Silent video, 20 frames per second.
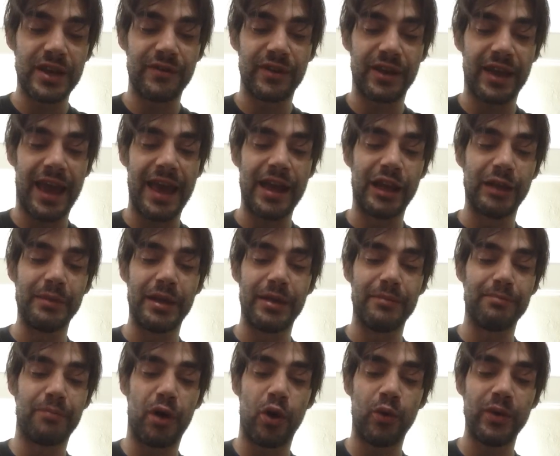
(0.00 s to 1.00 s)
having
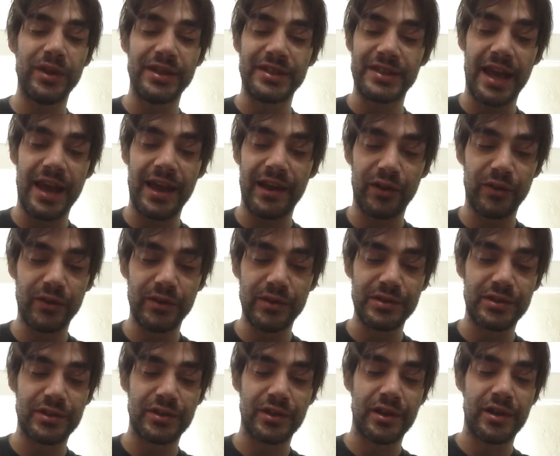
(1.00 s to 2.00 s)
helmet
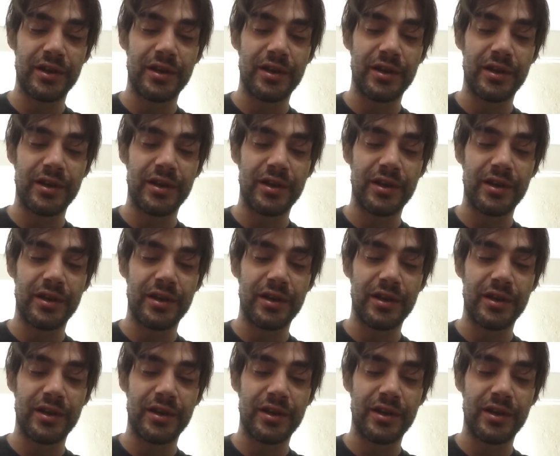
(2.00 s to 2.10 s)
ponytails,